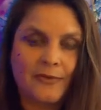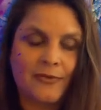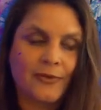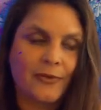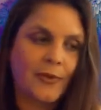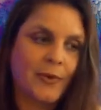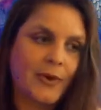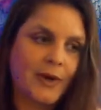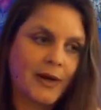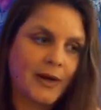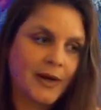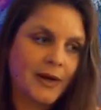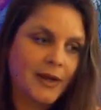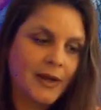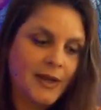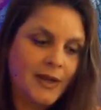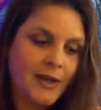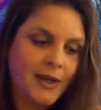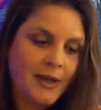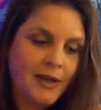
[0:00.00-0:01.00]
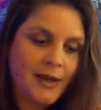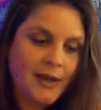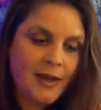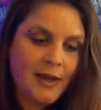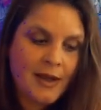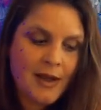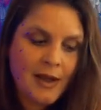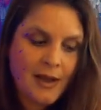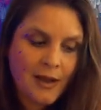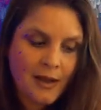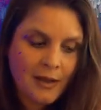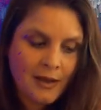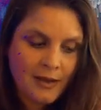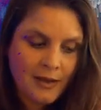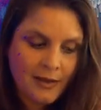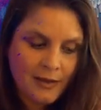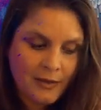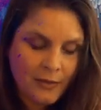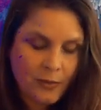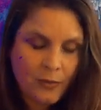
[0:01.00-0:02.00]
for
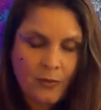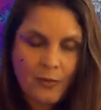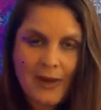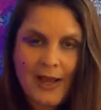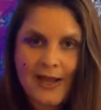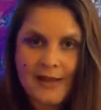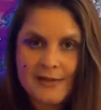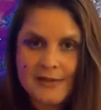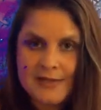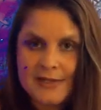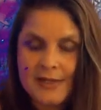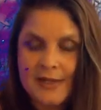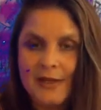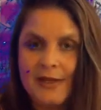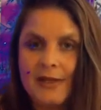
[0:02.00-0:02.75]
rent,